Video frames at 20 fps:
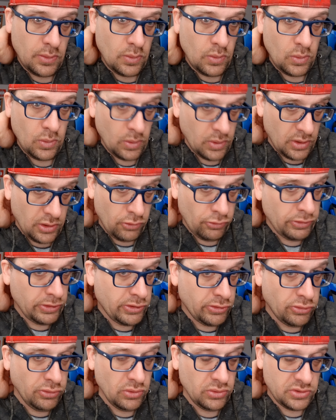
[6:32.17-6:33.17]
or
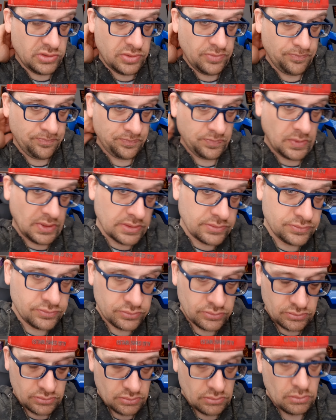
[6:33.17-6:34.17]
recruit
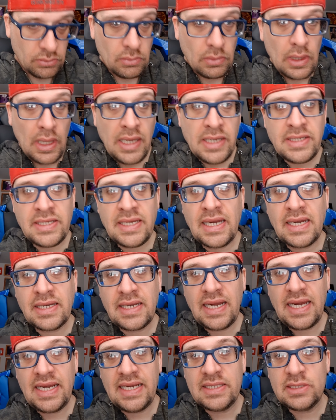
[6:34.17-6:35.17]
young
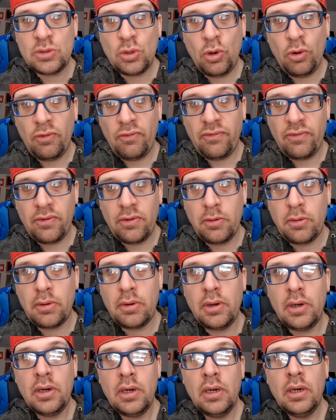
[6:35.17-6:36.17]
guys over